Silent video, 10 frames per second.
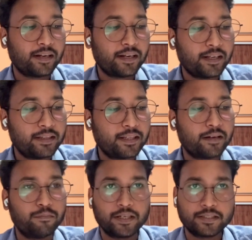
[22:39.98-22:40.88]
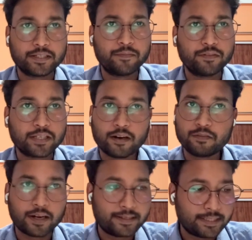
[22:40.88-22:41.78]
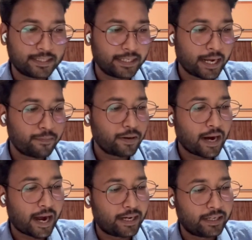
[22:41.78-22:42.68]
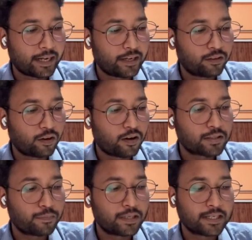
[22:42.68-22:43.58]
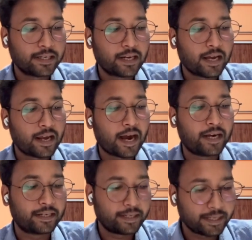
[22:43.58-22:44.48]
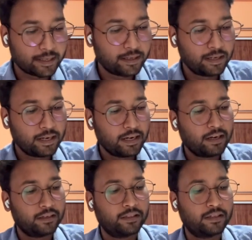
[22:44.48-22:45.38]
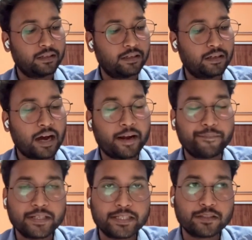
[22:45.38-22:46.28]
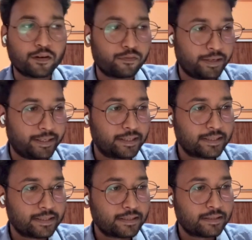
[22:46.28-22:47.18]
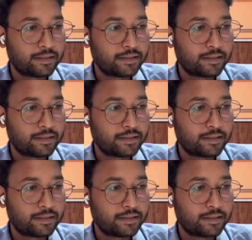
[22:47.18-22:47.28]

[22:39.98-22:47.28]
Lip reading: in their bloodstream which are of IgG type, and it can cross placenta and kill the RBCs of fetus